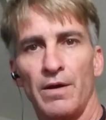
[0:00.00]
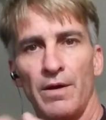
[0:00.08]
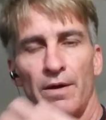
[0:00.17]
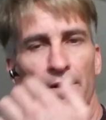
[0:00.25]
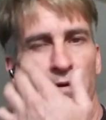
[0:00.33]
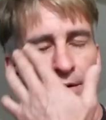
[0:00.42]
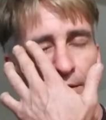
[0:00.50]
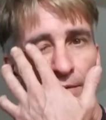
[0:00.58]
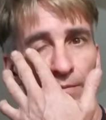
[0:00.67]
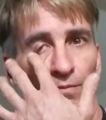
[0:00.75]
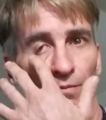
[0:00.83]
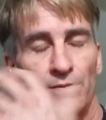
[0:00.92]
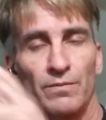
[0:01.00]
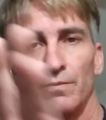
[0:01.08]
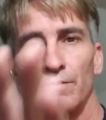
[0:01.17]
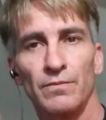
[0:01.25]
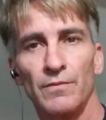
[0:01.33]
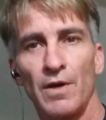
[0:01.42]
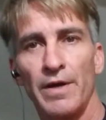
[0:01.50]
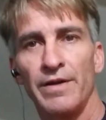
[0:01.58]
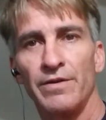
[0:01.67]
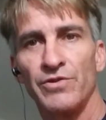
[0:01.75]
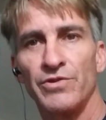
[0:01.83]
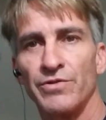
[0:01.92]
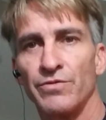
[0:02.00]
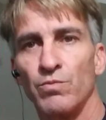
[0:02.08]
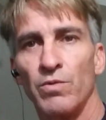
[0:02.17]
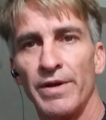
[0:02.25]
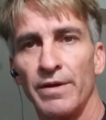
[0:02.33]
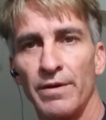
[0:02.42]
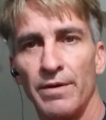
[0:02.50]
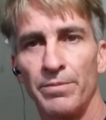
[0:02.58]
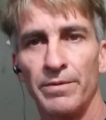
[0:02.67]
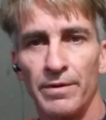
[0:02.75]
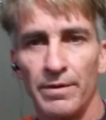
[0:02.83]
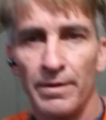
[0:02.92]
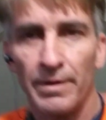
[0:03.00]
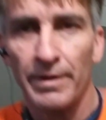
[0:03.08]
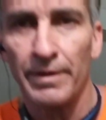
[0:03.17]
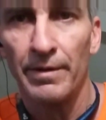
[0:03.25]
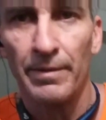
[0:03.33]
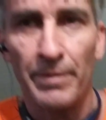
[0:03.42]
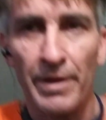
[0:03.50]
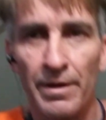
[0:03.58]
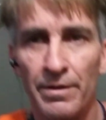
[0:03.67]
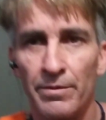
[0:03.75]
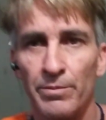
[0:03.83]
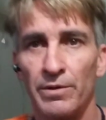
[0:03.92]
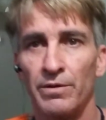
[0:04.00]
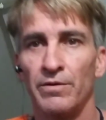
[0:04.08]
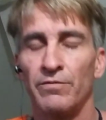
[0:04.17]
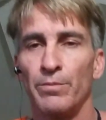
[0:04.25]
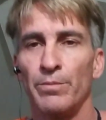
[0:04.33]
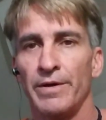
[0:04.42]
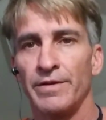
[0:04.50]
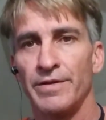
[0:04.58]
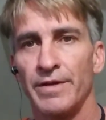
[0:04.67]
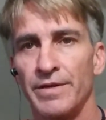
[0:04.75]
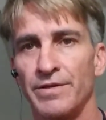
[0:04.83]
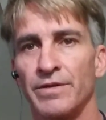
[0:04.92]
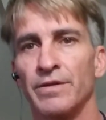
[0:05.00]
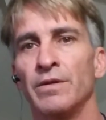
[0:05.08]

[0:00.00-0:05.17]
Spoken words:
I didn't just wake up and I'm not in the middle of a meditation.